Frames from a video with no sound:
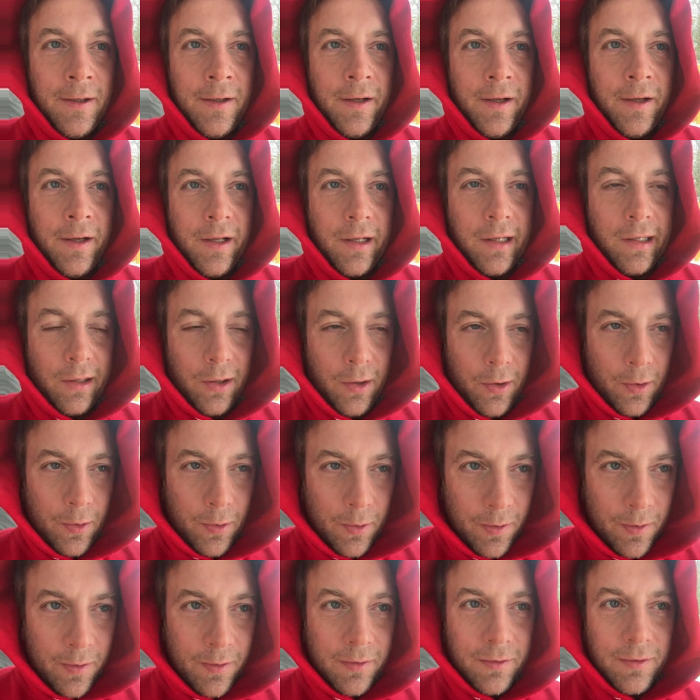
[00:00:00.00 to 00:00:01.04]

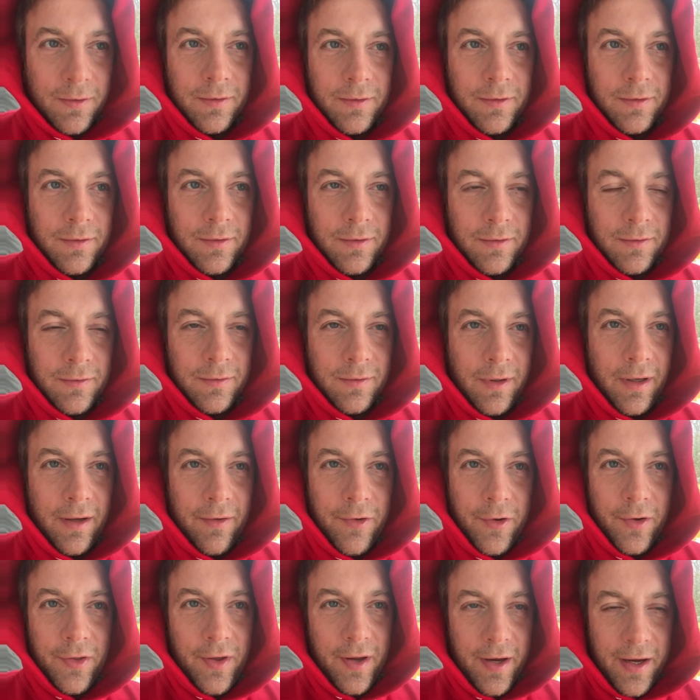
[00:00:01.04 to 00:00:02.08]
So, if
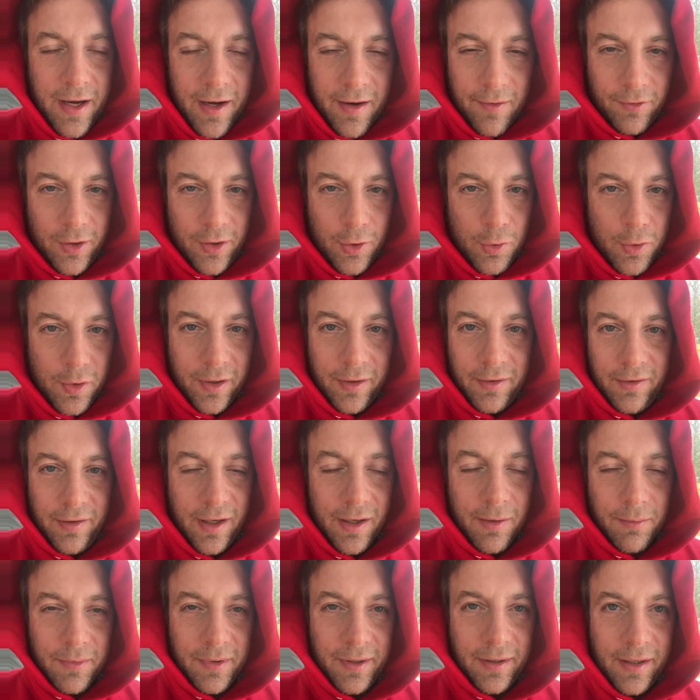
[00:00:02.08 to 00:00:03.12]
you're thinking of doing
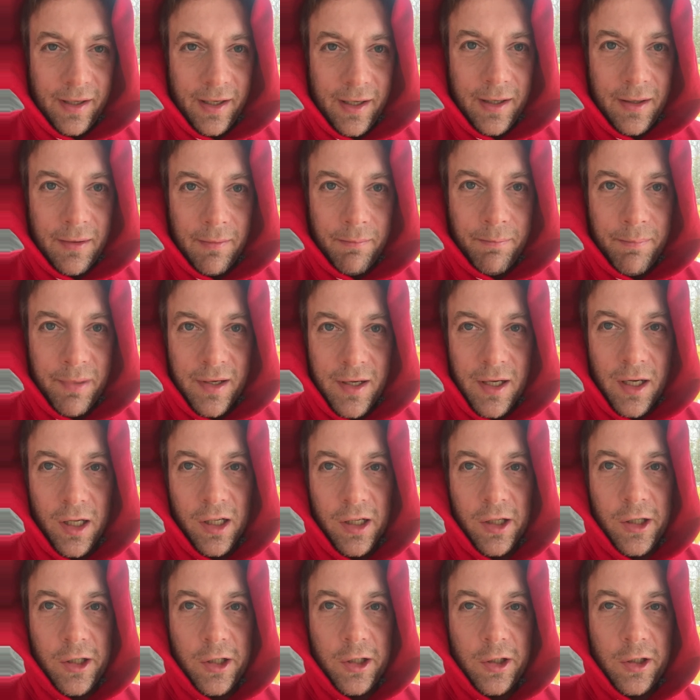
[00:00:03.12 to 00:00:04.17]
DMT
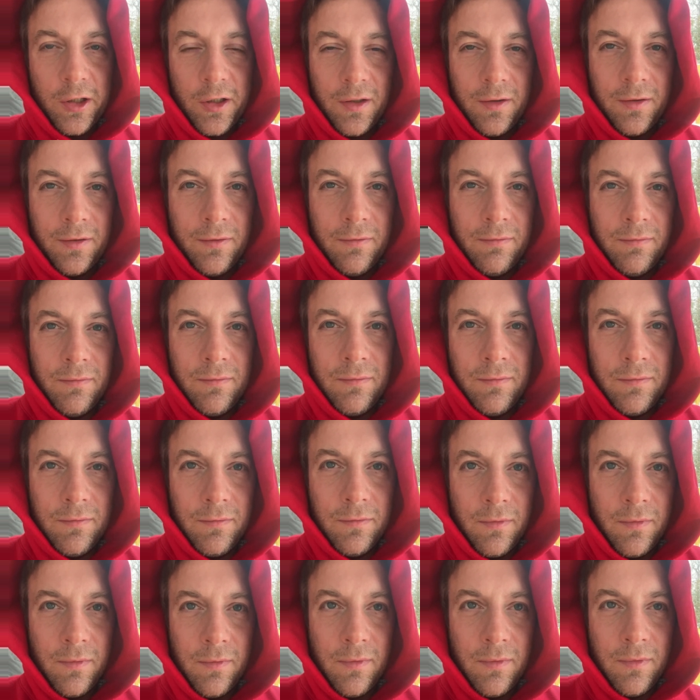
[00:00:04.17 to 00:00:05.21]
because
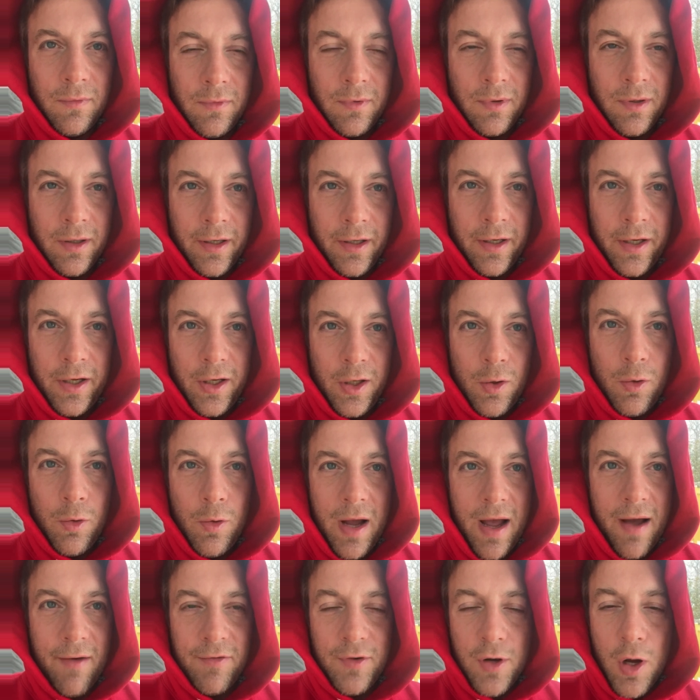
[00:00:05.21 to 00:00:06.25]
you
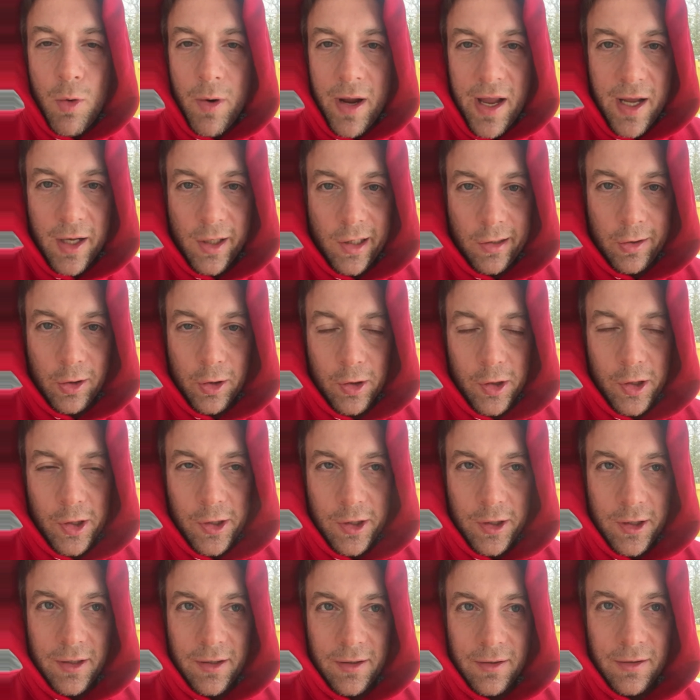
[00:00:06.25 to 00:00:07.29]
have no
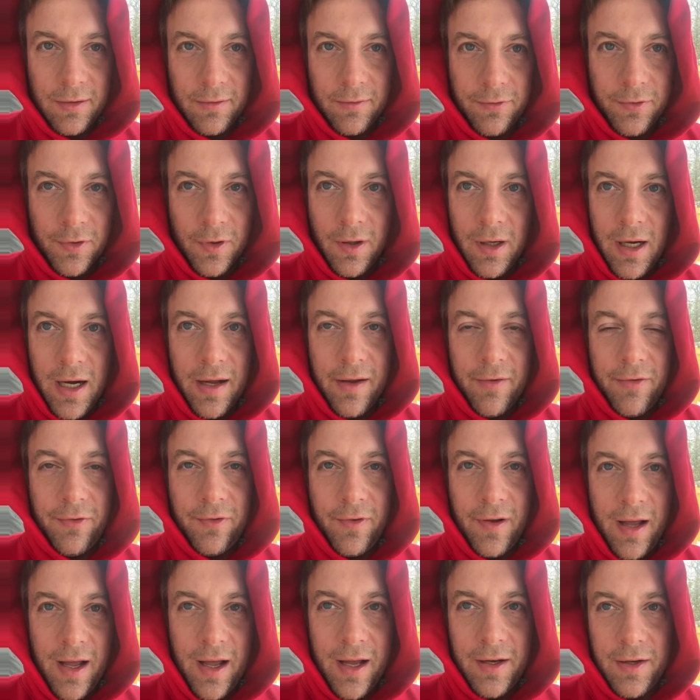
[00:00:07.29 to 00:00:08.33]
answers for
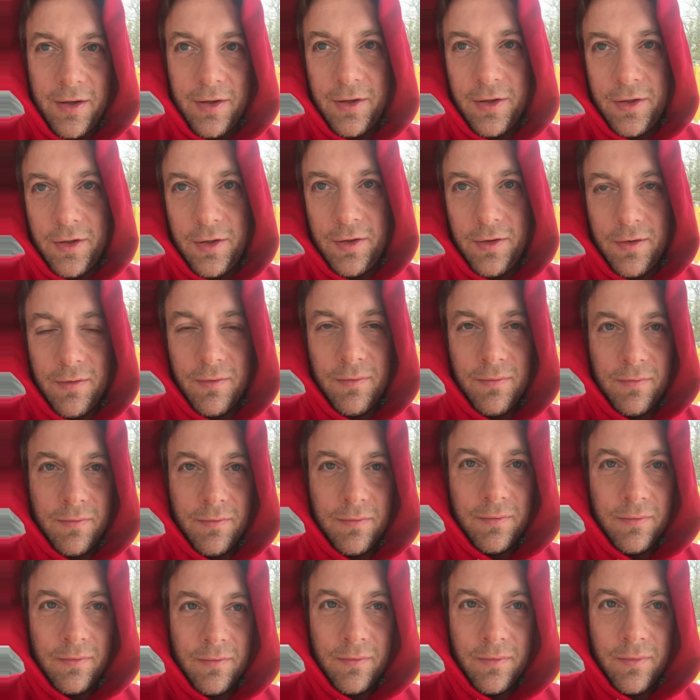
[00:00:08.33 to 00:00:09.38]
life and
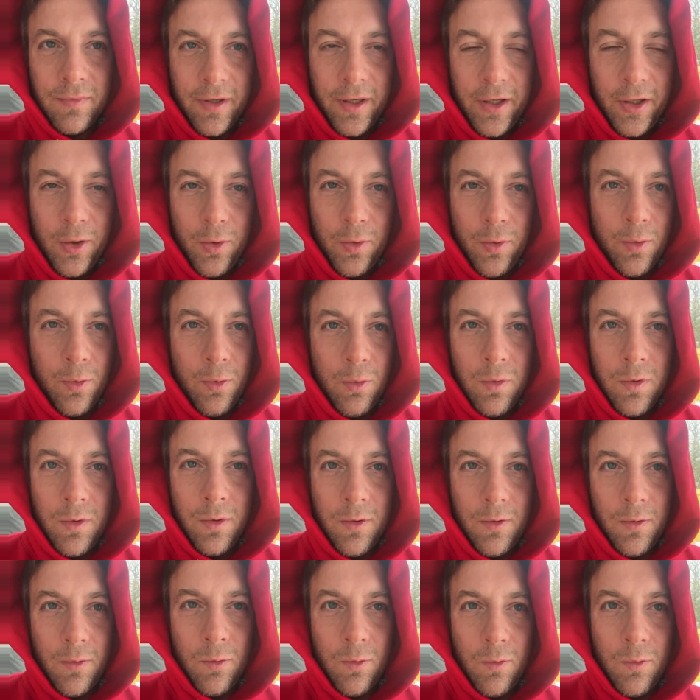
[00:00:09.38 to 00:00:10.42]
you
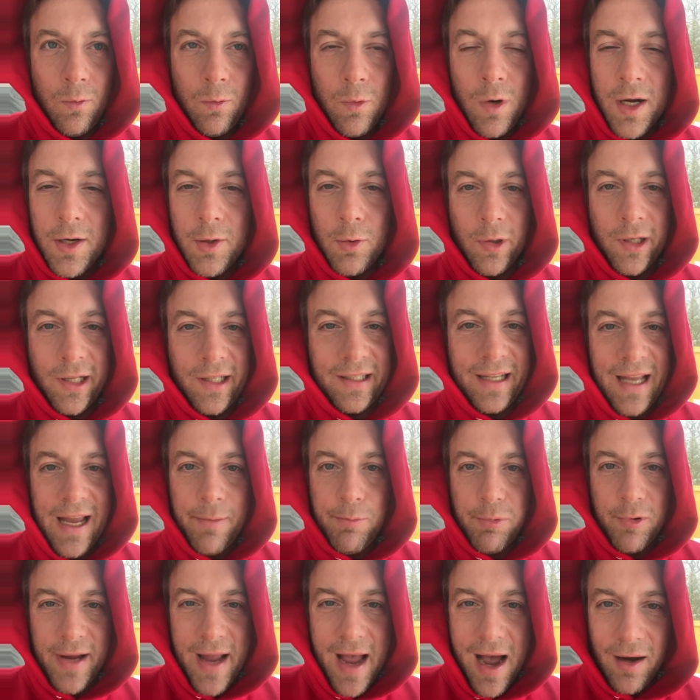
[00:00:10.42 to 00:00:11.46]
want to
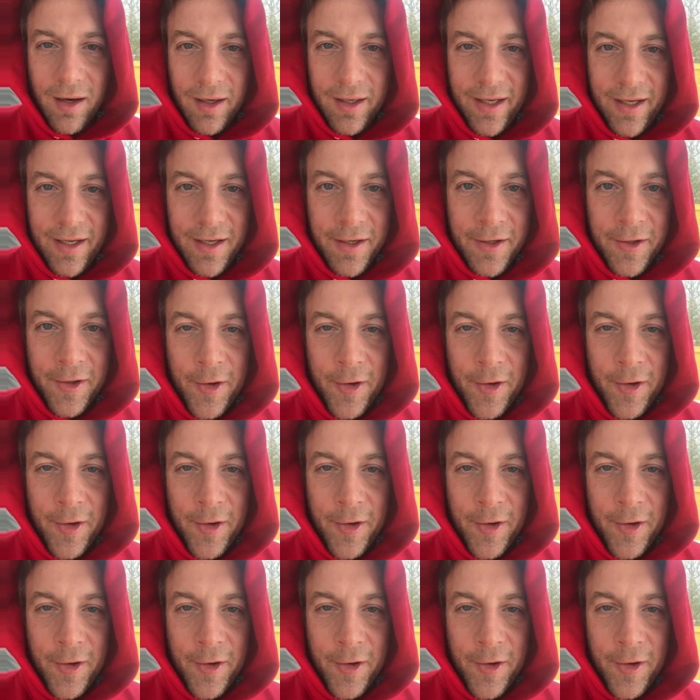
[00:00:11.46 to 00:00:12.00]
escape reality,